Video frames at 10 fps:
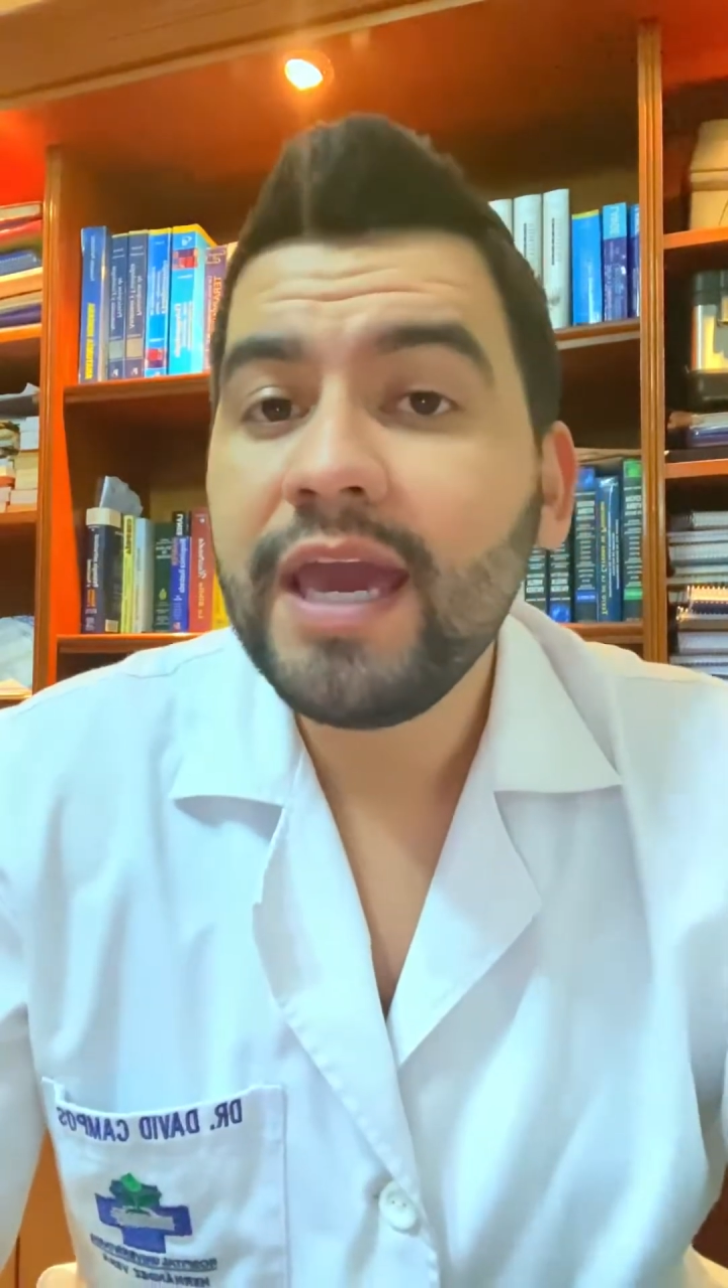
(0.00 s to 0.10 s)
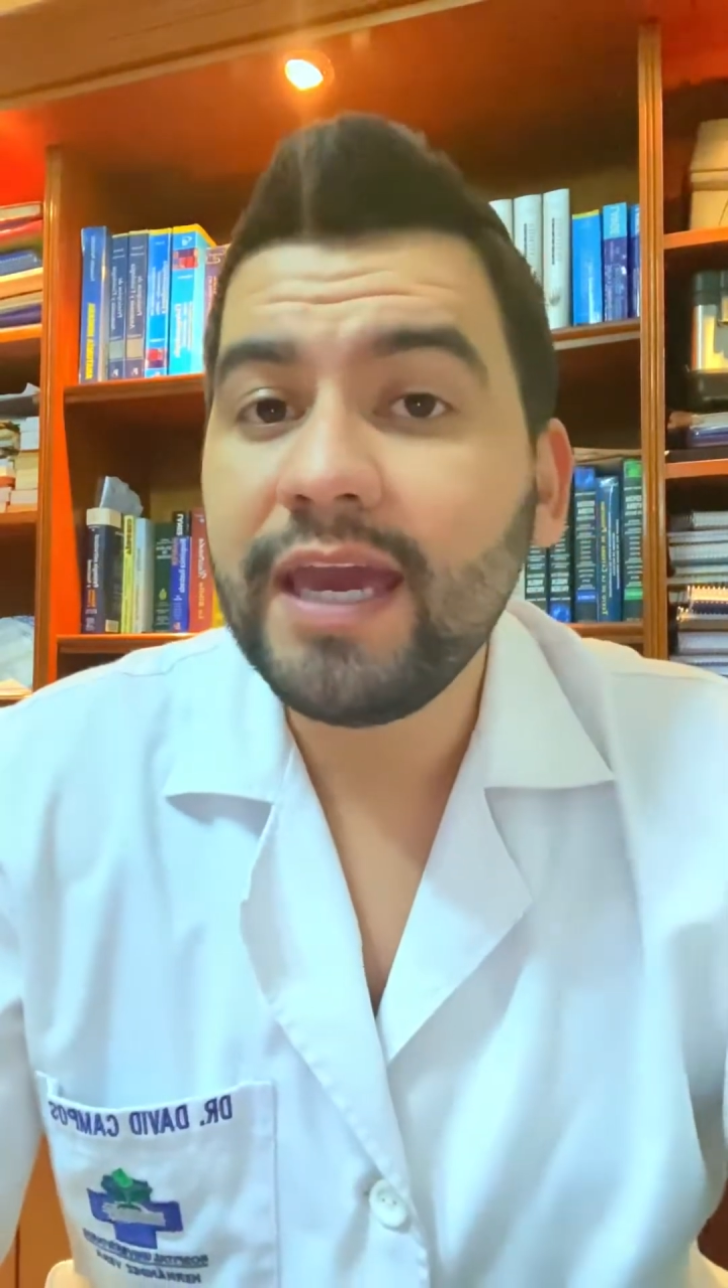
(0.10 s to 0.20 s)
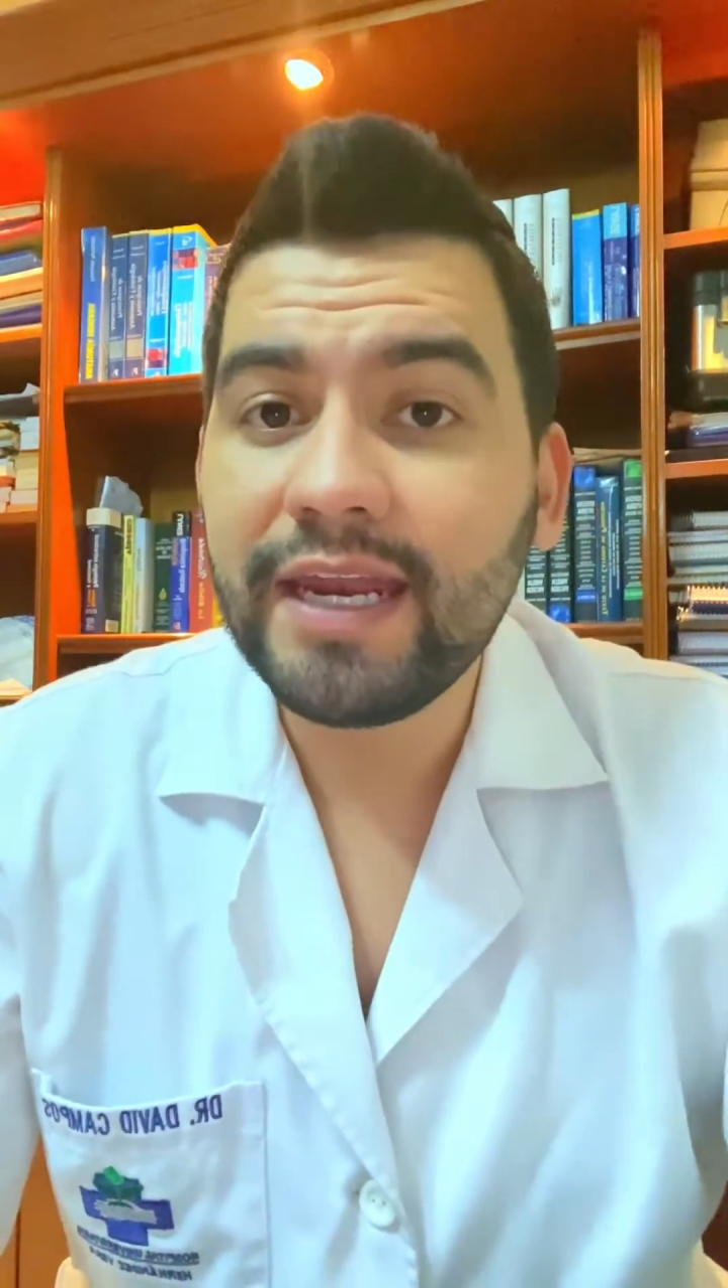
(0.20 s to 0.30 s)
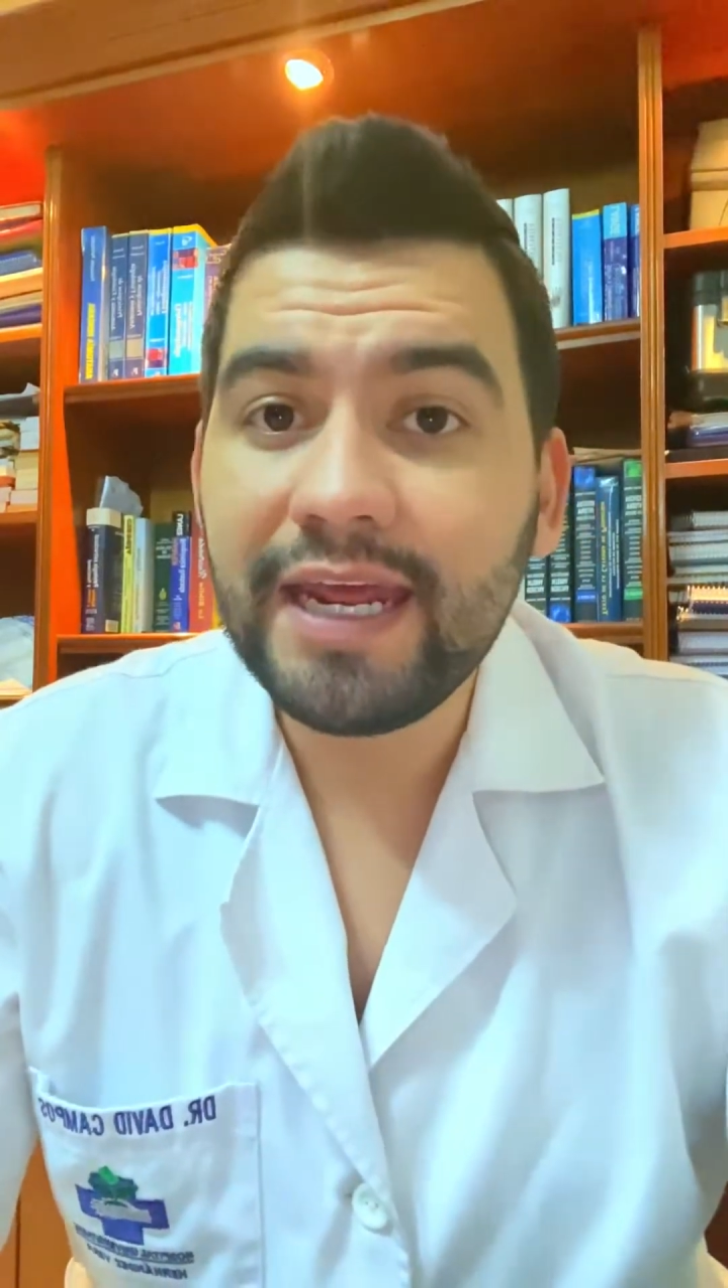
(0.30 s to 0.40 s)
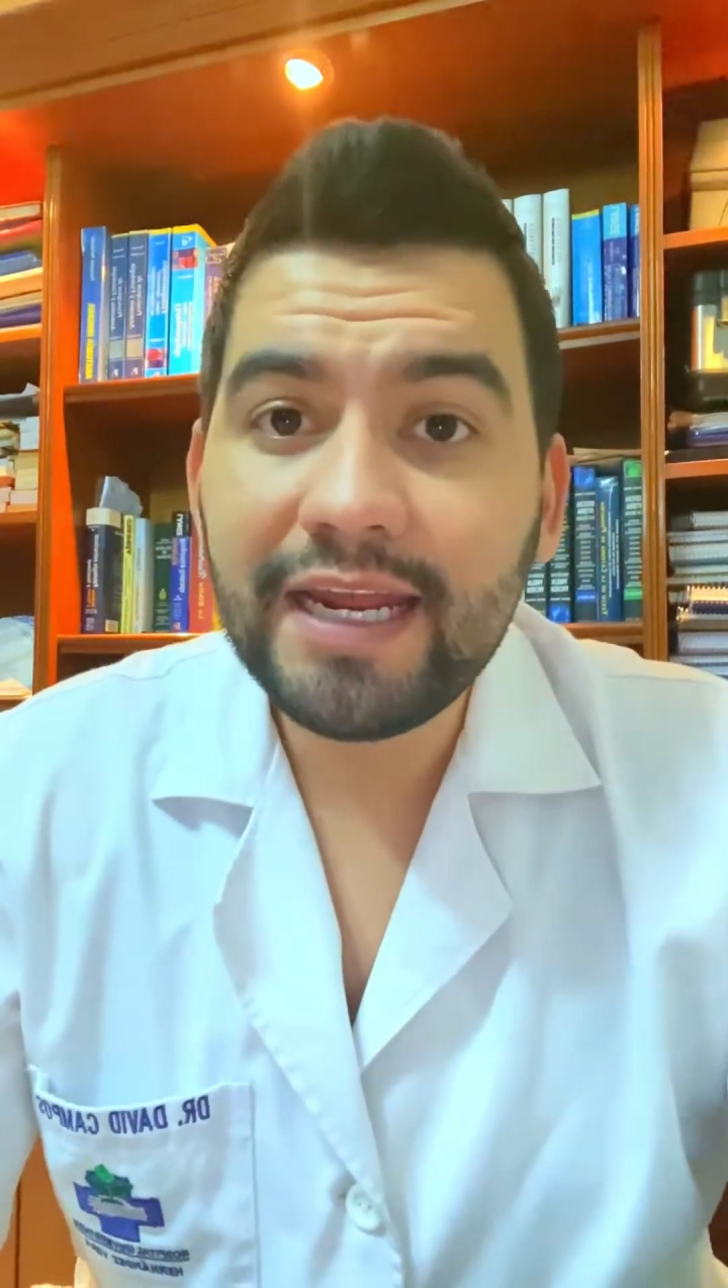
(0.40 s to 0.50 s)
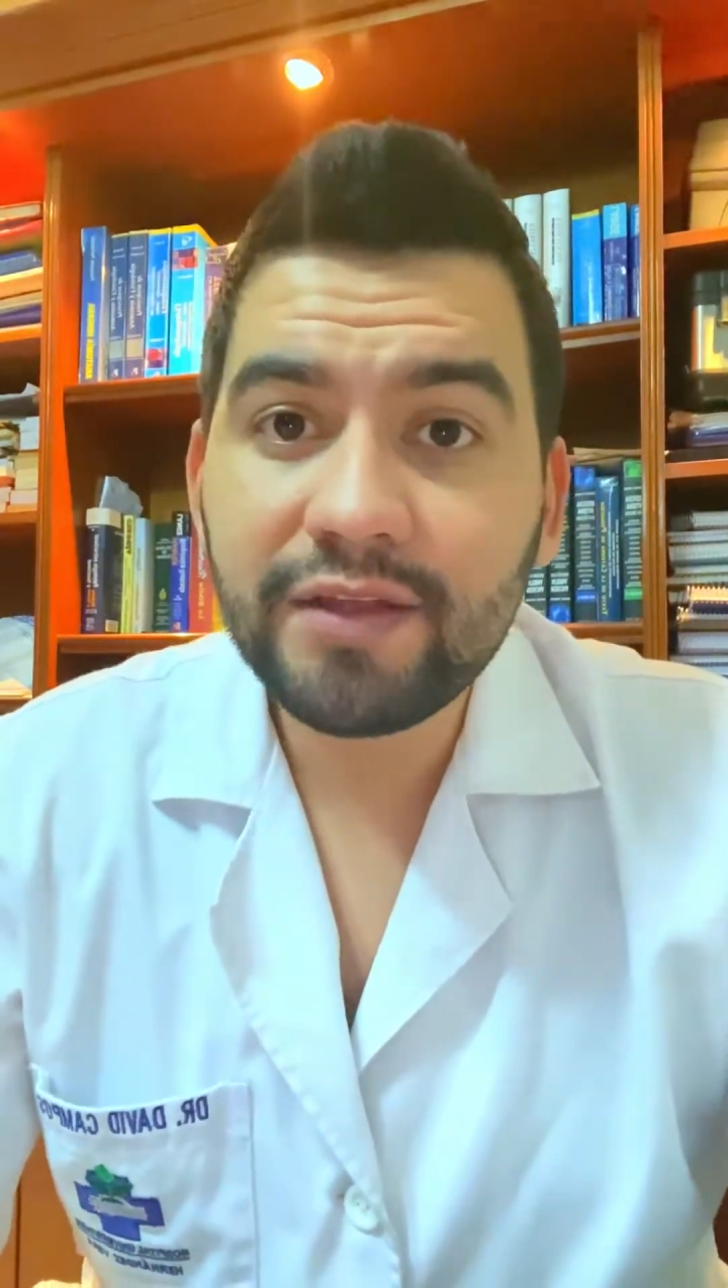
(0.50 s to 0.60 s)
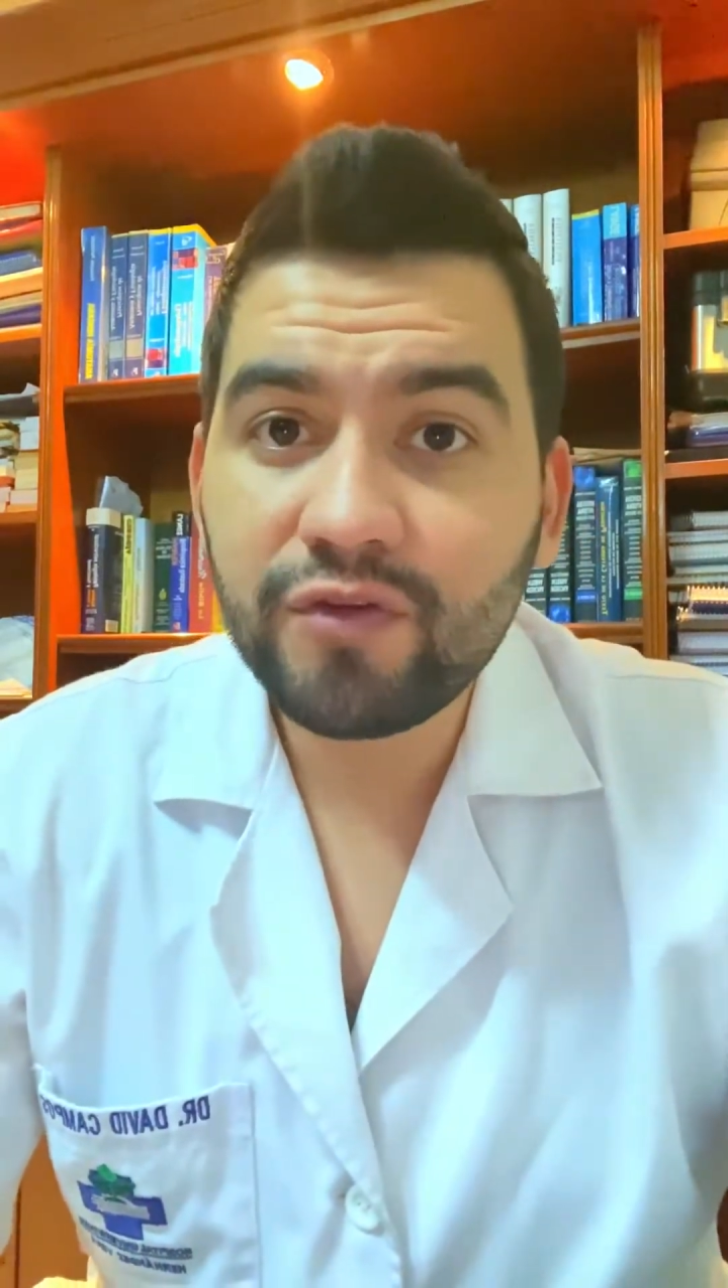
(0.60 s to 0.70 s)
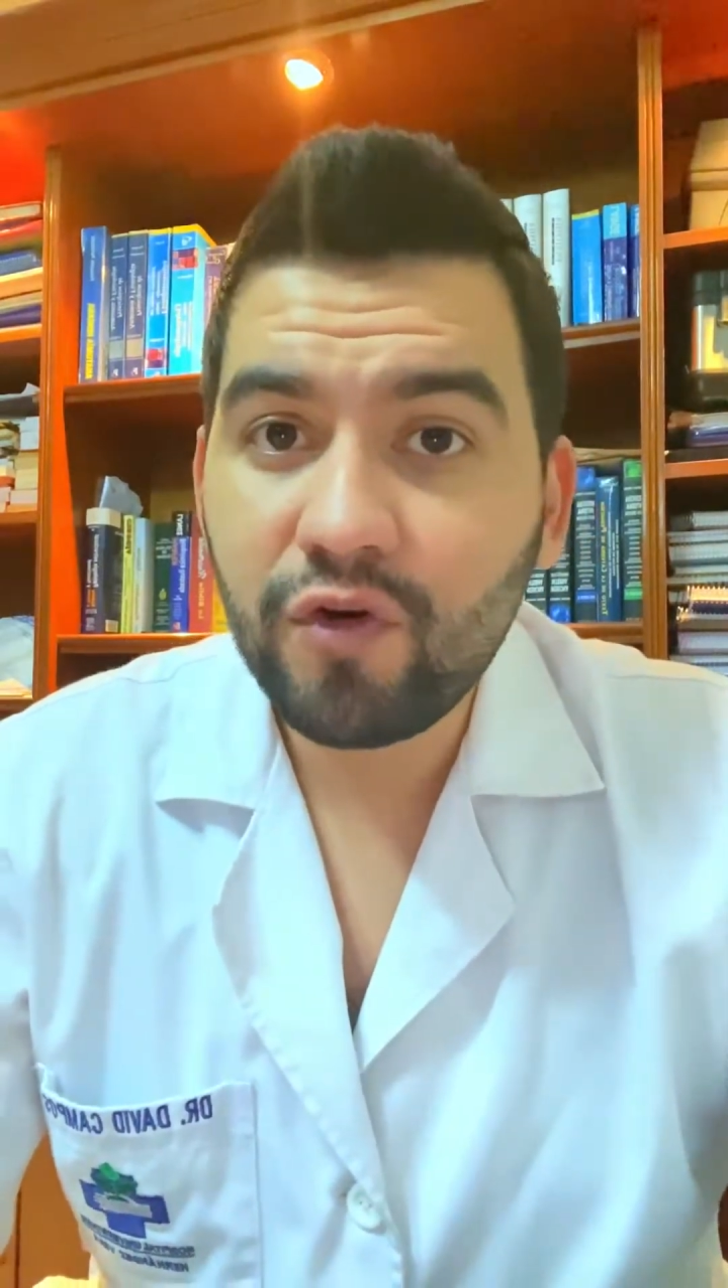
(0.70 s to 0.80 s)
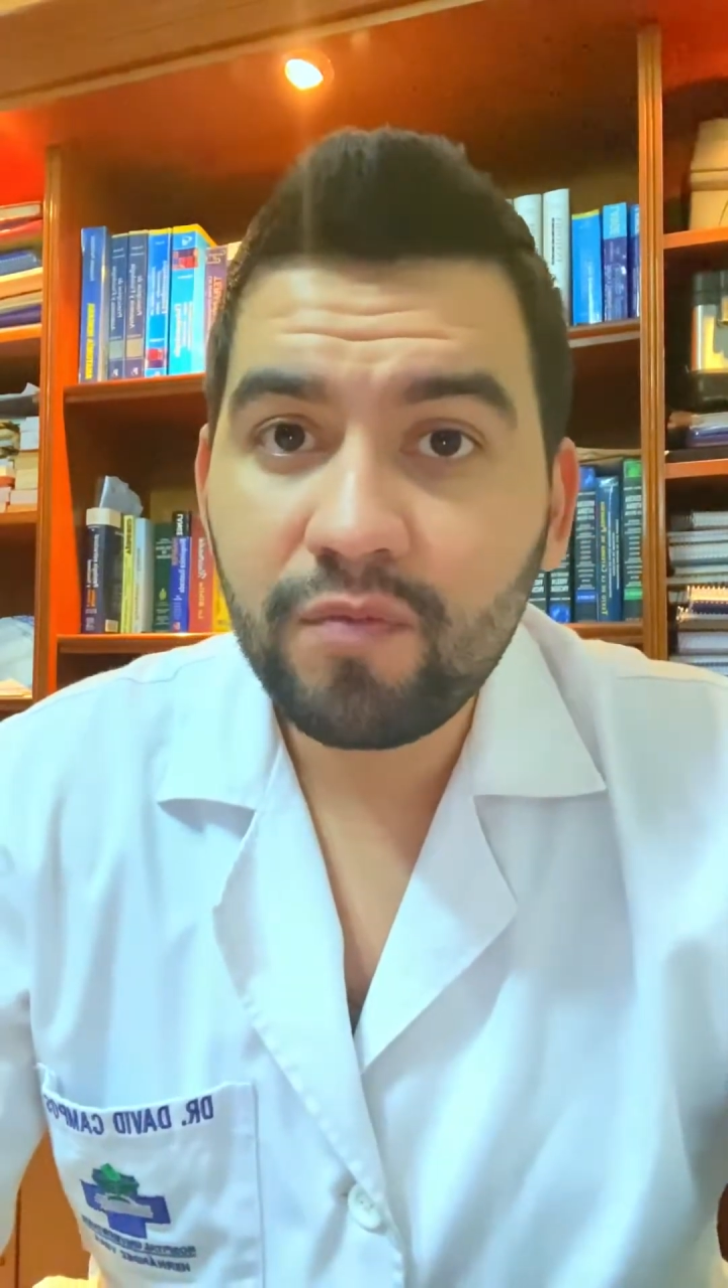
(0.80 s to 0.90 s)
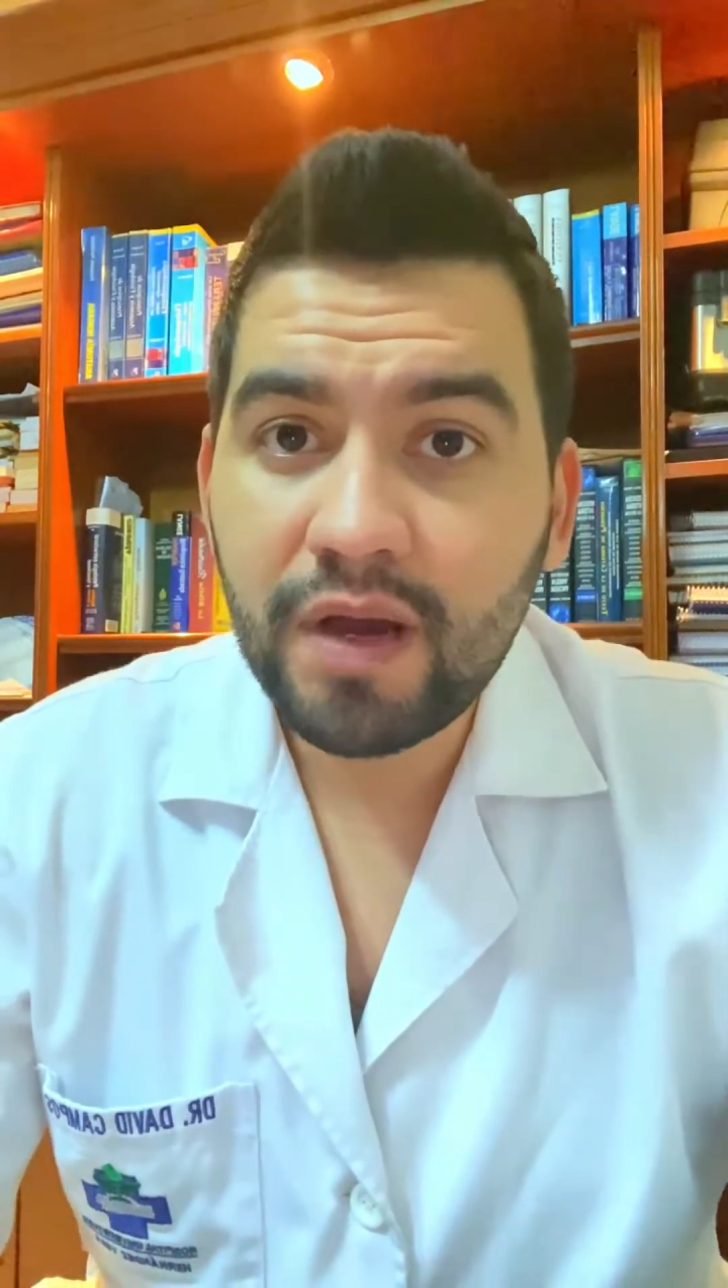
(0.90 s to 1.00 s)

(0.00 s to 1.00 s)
the stomach,